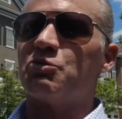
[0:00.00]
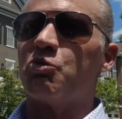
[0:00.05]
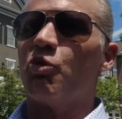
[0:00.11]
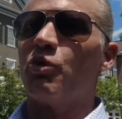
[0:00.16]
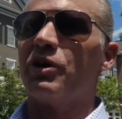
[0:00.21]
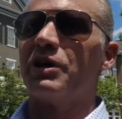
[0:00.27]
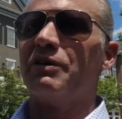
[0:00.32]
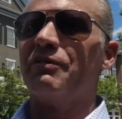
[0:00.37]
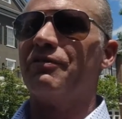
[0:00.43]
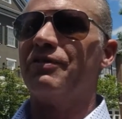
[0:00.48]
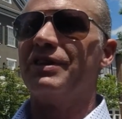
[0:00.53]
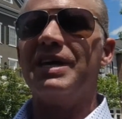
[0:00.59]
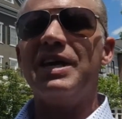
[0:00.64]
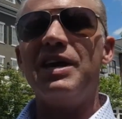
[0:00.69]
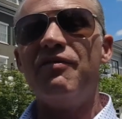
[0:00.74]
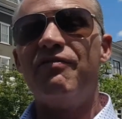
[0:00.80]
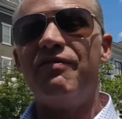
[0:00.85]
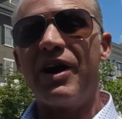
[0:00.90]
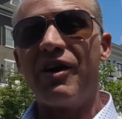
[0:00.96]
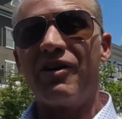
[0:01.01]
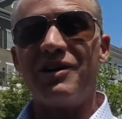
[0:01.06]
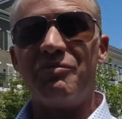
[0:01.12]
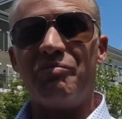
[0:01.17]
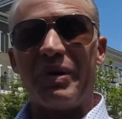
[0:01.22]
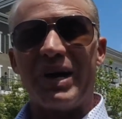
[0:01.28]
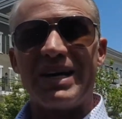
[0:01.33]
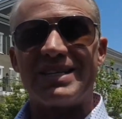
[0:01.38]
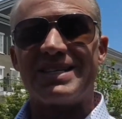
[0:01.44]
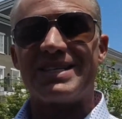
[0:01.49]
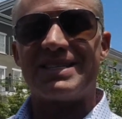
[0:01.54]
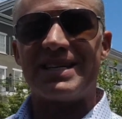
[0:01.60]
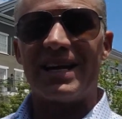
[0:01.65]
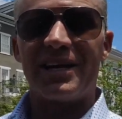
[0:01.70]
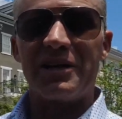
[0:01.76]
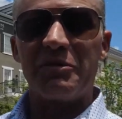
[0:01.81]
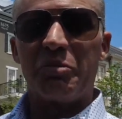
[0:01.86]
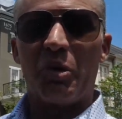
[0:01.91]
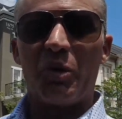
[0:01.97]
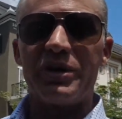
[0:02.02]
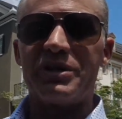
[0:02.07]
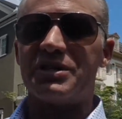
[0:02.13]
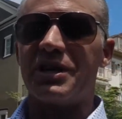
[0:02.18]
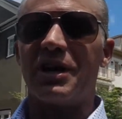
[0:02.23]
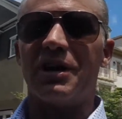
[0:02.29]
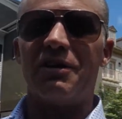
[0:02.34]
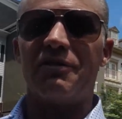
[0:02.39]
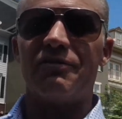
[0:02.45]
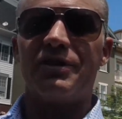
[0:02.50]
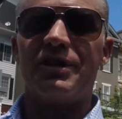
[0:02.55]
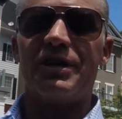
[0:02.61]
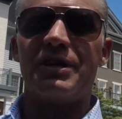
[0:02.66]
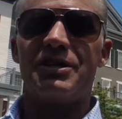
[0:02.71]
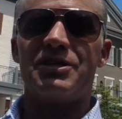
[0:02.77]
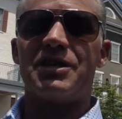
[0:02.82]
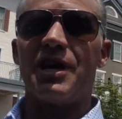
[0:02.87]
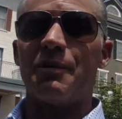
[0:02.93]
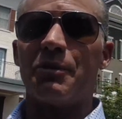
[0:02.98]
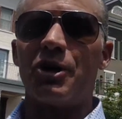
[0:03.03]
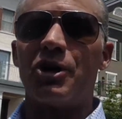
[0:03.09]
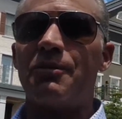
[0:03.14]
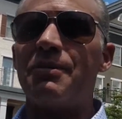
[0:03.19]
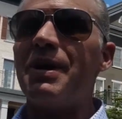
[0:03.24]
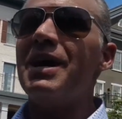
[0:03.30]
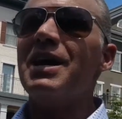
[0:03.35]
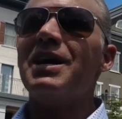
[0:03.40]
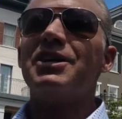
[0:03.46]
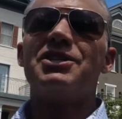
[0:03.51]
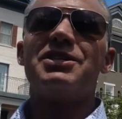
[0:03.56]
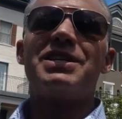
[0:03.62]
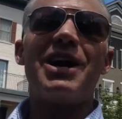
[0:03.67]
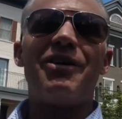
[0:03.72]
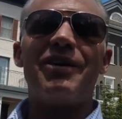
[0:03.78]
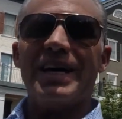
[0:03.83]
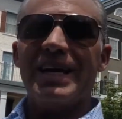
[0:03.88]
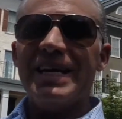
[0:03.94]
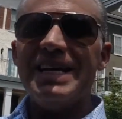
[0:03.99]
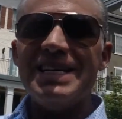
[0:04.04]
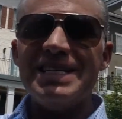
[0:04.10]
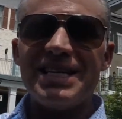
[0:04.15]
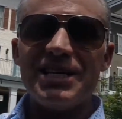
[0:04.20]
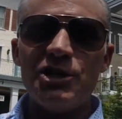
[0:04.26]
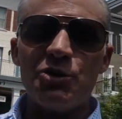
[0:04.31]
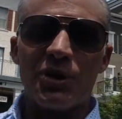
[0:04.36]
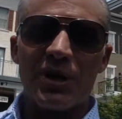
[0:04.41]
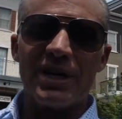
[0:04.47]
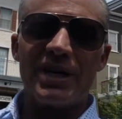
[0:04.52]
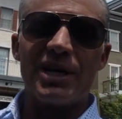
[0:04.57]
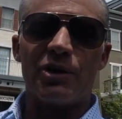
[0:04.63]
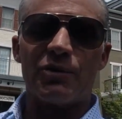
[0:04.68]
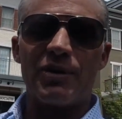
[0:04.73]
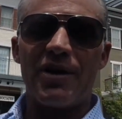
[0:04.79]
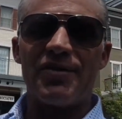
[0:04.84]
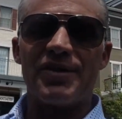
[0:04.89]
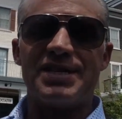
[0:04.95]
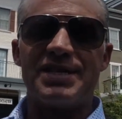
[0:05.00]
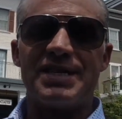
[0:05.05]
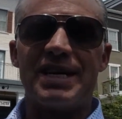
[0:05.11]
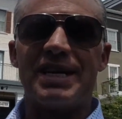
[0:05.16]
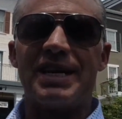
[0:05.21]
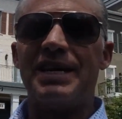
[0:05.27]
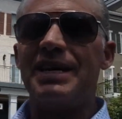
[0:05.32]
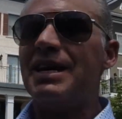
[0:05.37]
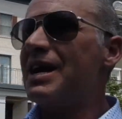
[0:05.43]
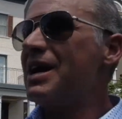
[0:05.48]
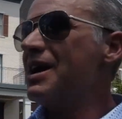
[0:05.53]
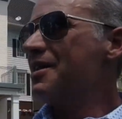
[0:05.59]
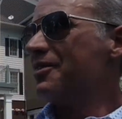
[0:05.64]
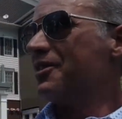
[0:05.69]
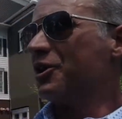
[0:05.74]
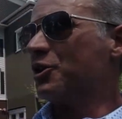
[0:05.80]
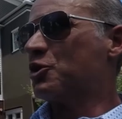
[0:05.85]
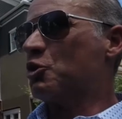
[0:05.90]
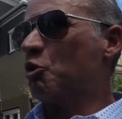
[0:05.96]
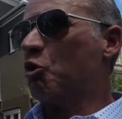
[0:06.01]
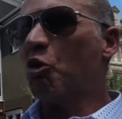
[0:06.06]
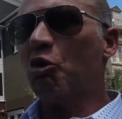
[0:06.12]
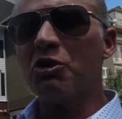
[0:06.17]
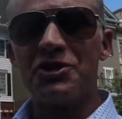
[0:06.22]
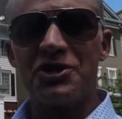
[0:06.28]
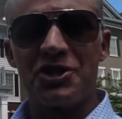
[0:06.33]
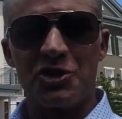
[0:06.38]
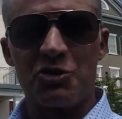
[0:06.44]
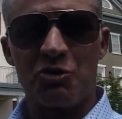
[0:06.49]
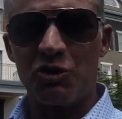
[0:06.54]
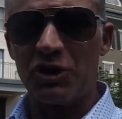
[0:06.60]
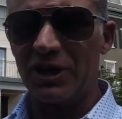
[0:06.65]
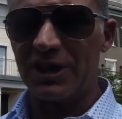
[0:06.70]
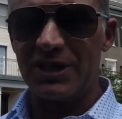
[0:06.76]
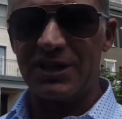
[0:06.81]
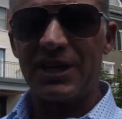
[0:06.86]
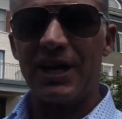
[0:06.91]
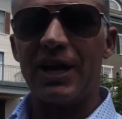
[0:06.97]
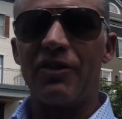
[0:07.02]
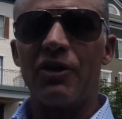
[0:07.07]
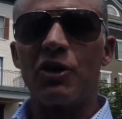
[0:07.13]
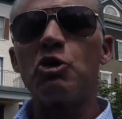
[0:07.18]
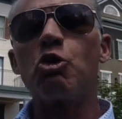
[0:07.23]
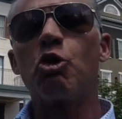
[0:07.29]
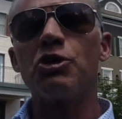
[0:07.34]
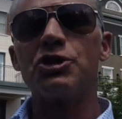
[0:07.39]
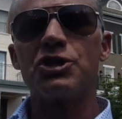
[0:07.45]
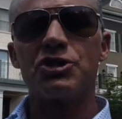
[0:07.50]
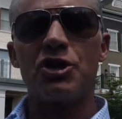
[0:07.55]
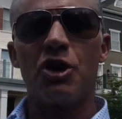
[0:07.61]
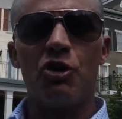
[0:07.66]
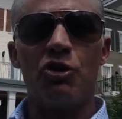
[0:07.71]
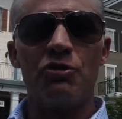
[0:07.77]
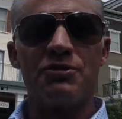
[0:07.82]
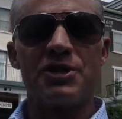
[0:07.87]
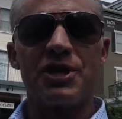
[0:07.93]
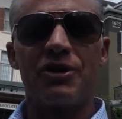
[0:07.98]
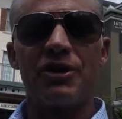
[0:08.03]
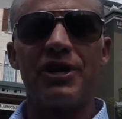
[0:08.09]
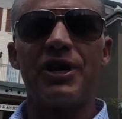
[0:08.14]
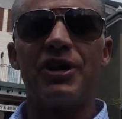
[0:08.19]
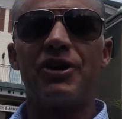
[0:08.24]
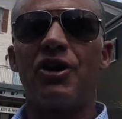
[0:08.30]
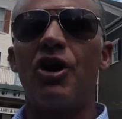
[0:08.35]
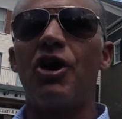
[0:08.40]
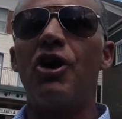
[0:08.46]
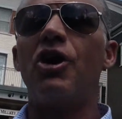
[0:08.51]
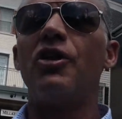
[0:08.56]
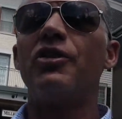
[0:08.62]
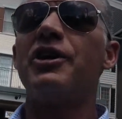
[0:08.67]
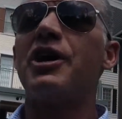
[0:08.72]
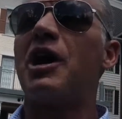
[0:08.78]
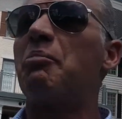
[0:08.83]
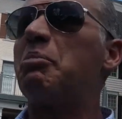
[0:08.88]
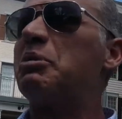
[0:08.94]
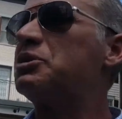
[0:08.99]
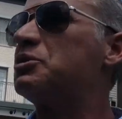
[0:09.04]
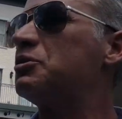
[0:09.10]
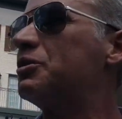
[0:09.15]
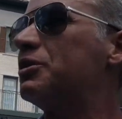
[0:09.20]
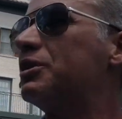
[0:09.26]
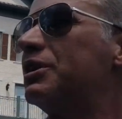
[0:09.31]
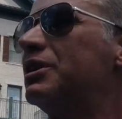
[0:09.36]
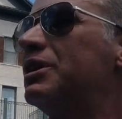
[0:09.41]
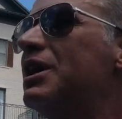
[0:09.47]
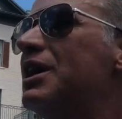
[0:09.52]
one of the very best selling points of the suburb. Just how easy you can get around the city, the gorgeous real estate, the gorgeous homes that are here, all the opportunity,